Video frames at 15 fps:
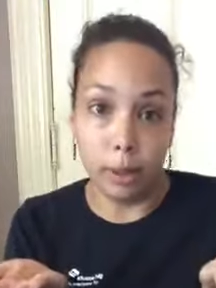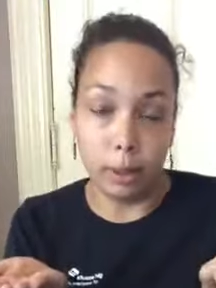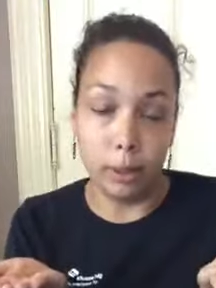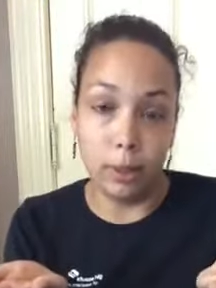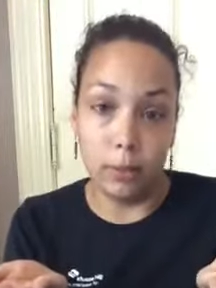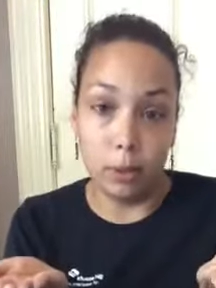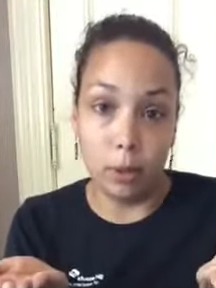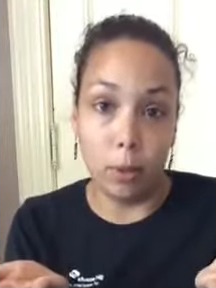
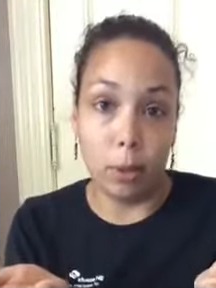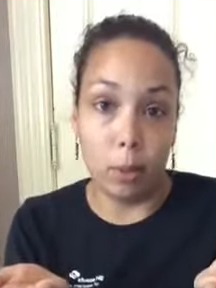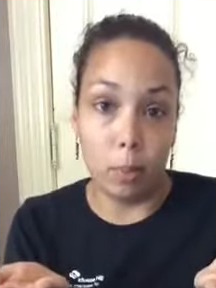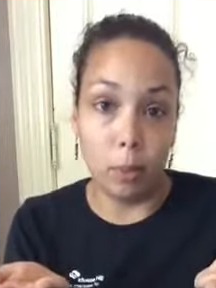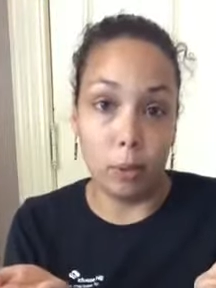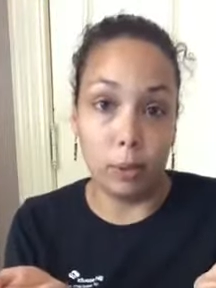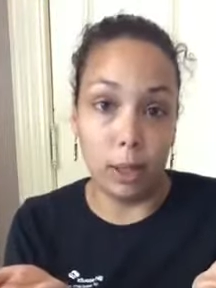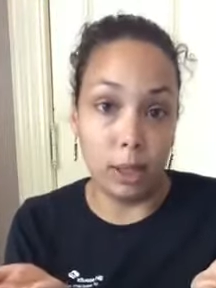Even though they
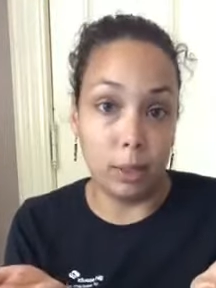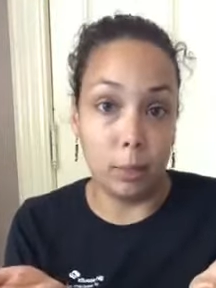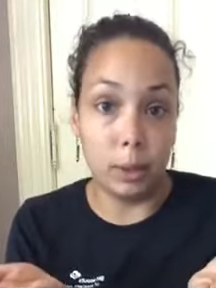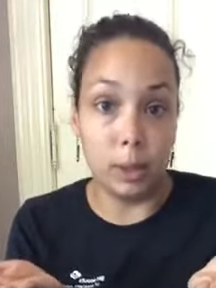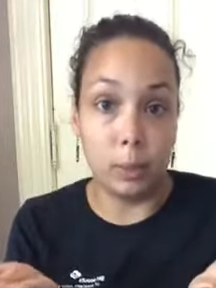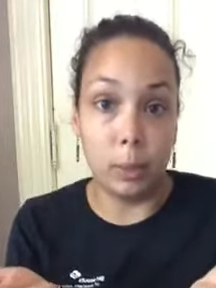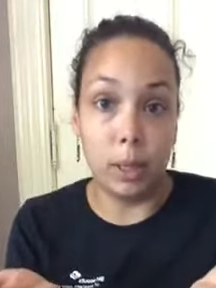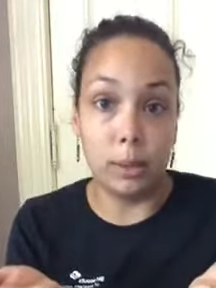both take up the
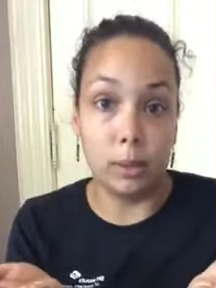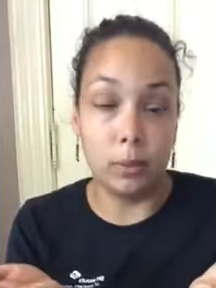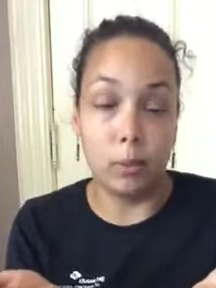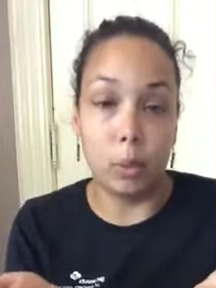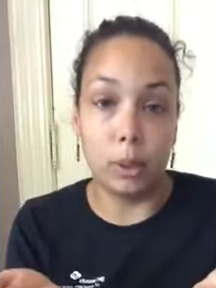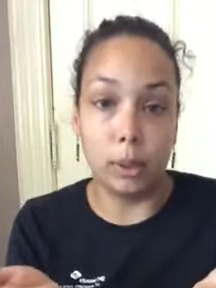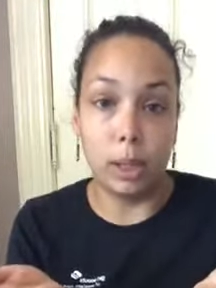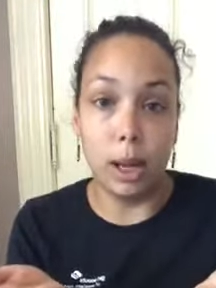space of
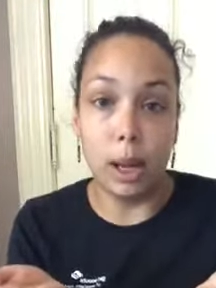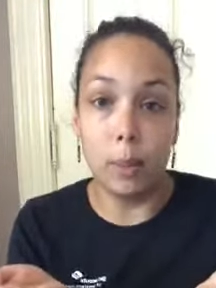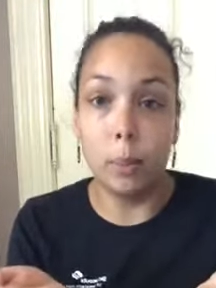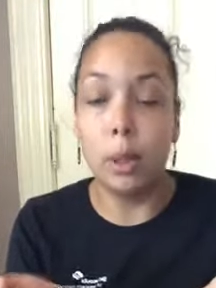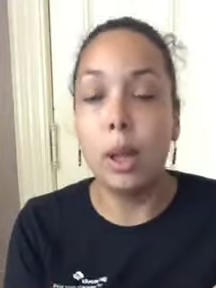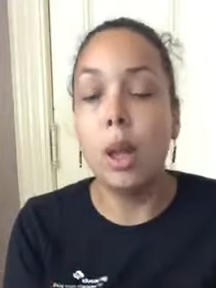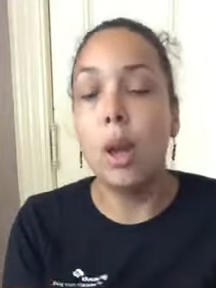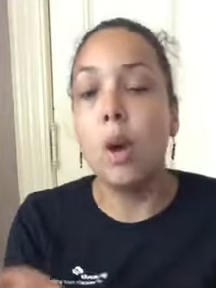1 cup,
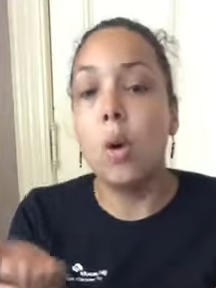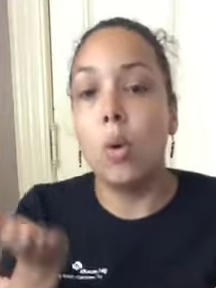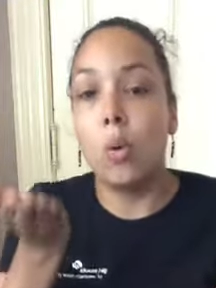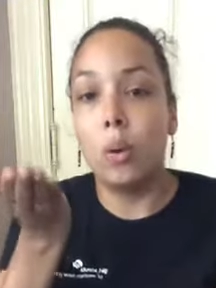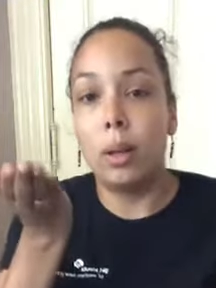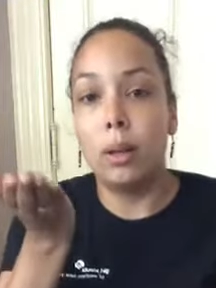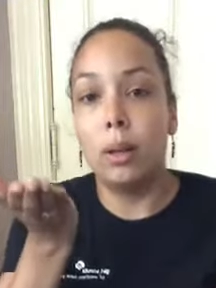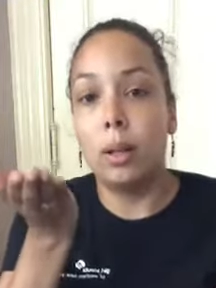
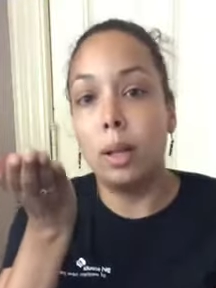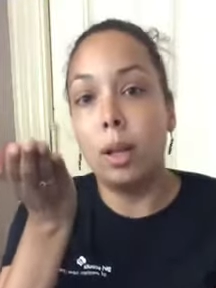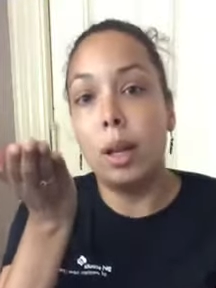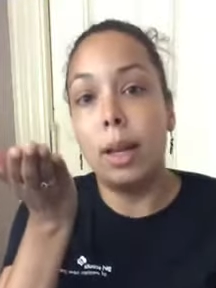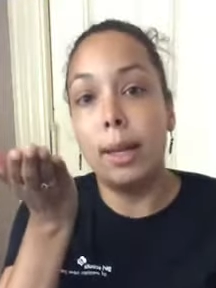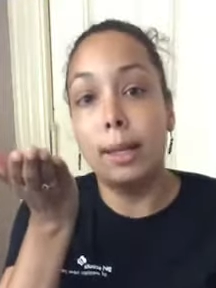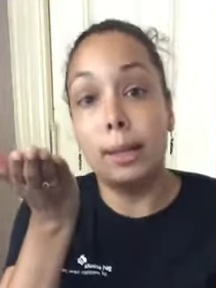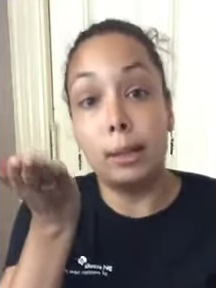oil
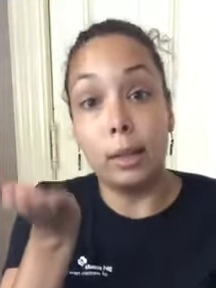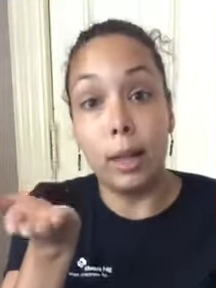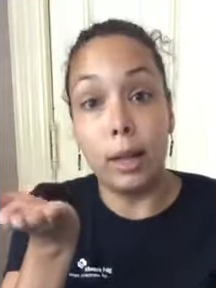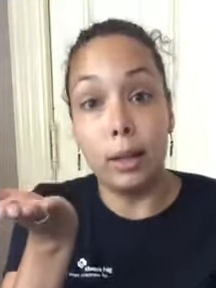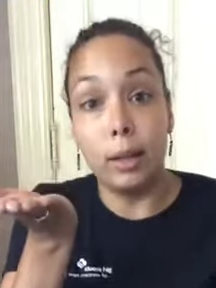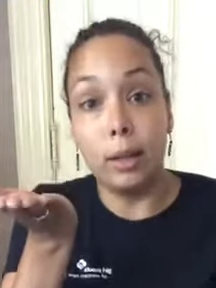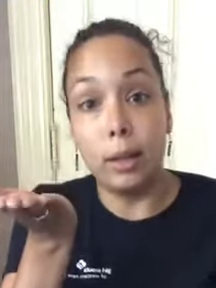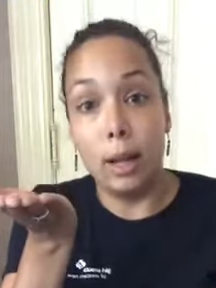is
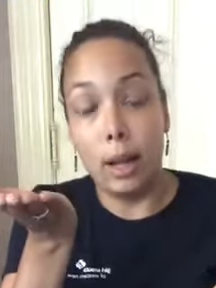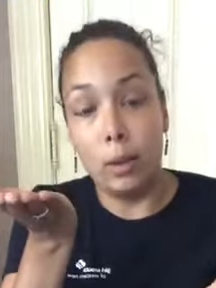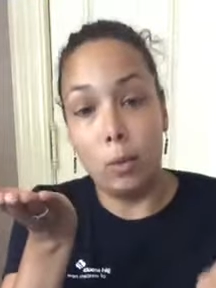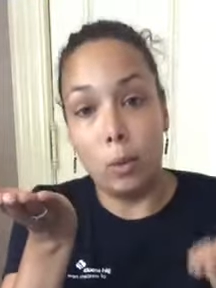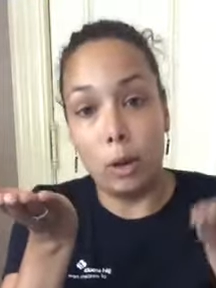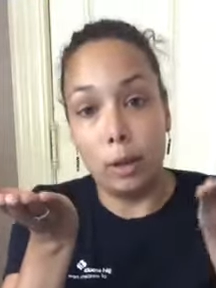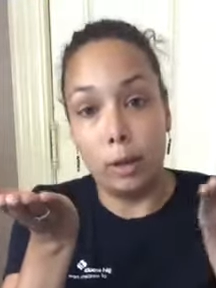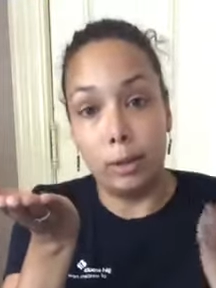lighter and
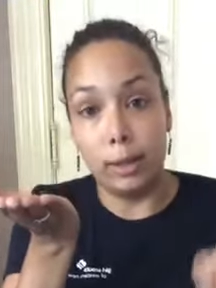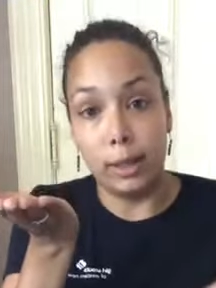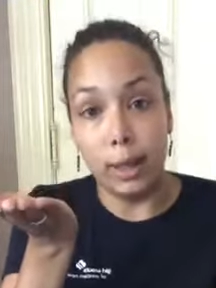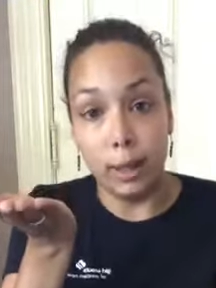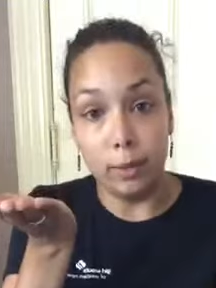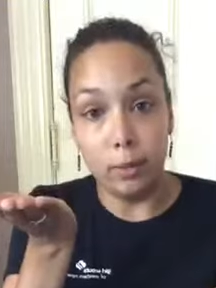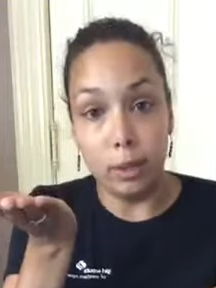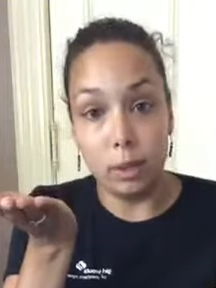water is
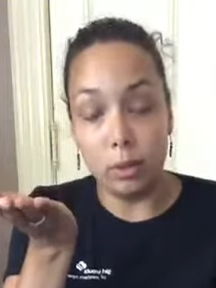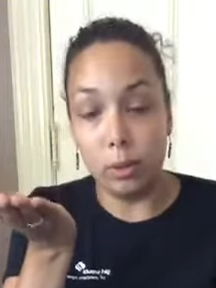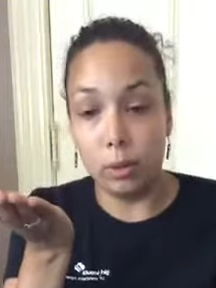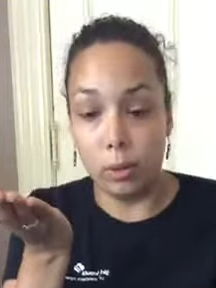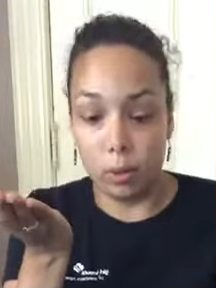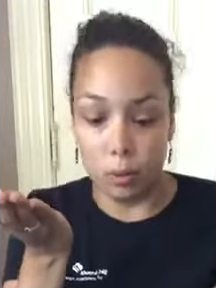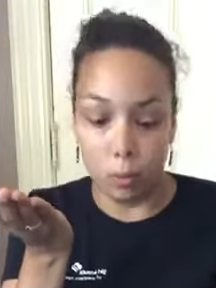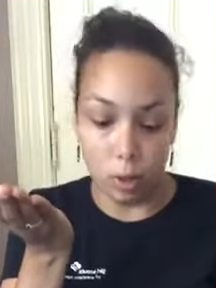heavier, so the
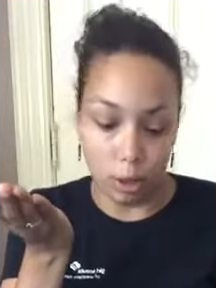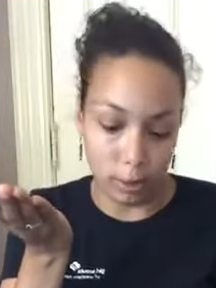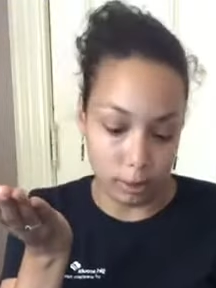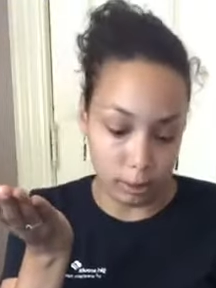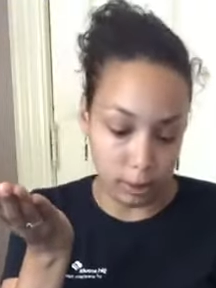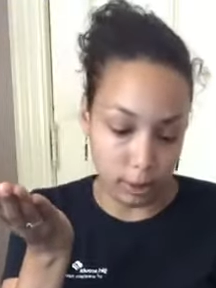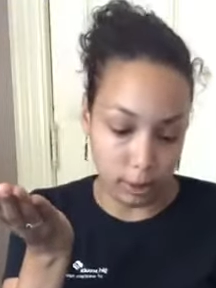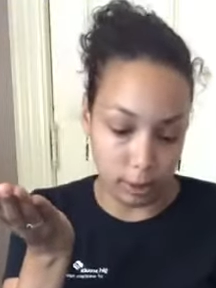water
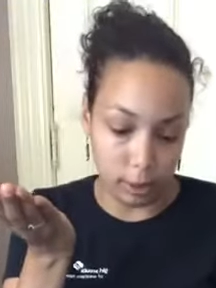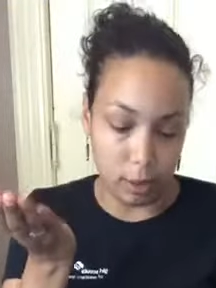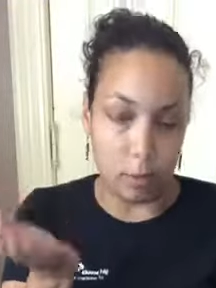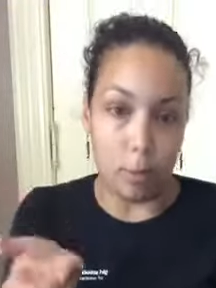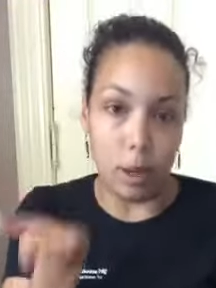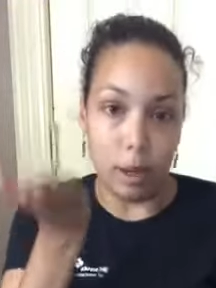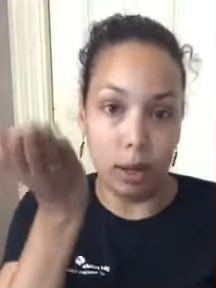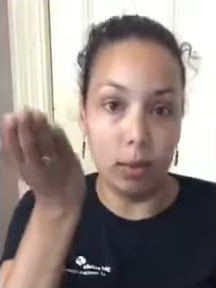sinks to the
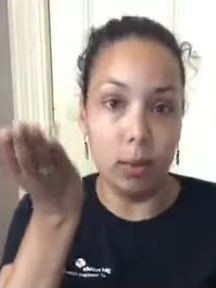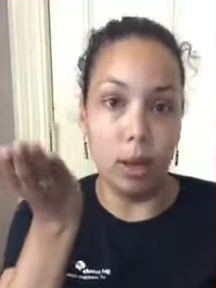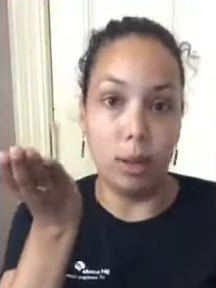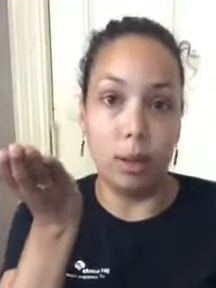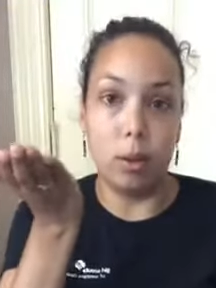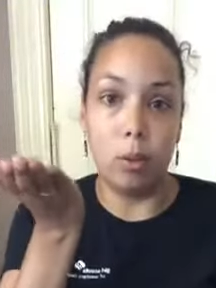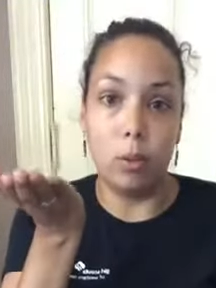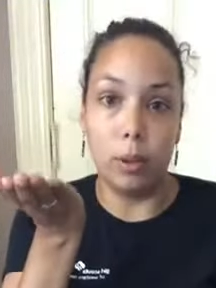bottom and the
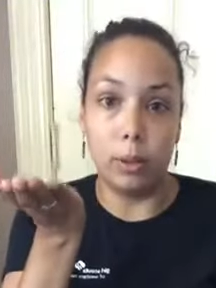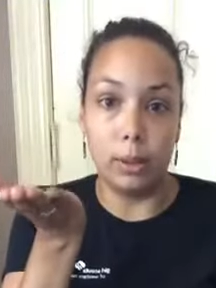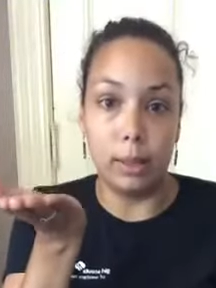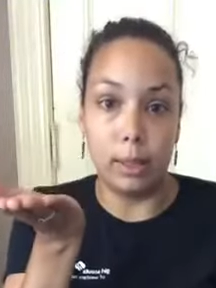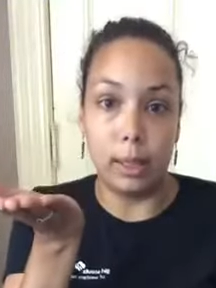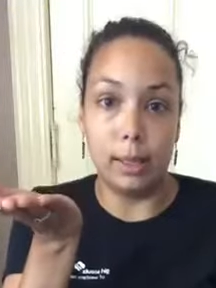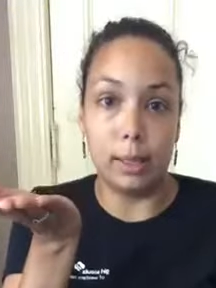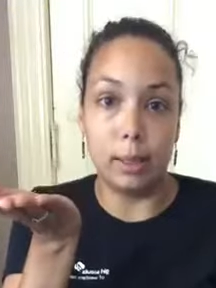oil
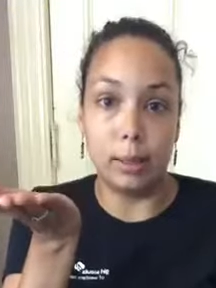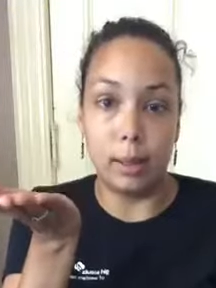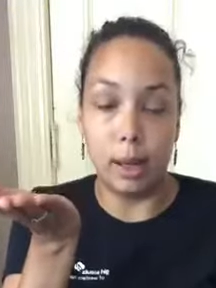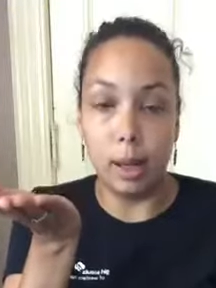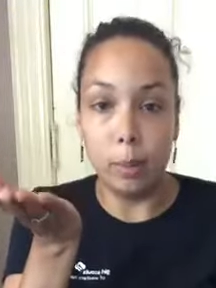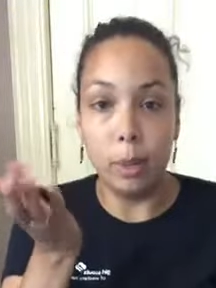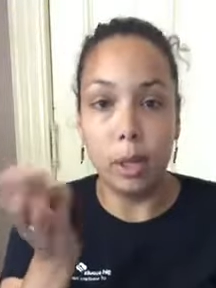stays on top.